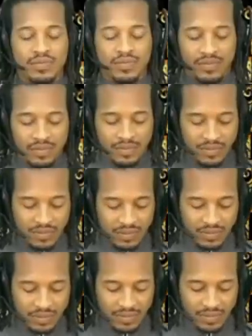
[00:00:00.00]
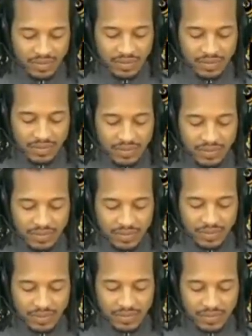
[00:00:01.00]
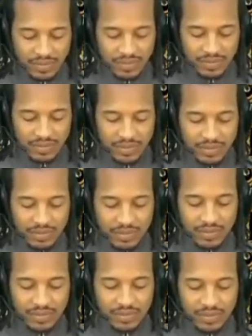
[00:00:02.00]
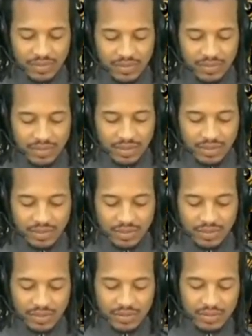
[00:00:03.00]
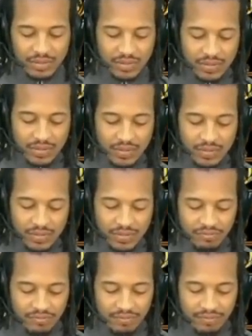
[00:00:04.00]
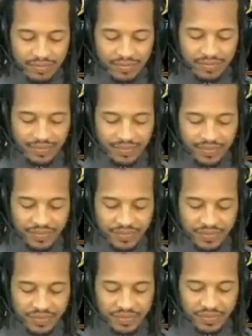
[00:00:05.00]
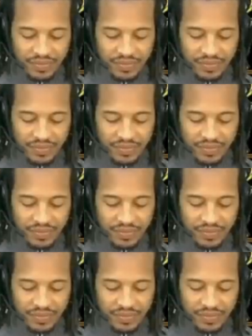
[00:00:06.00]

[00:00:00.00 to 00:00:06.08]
This person isn't speaking.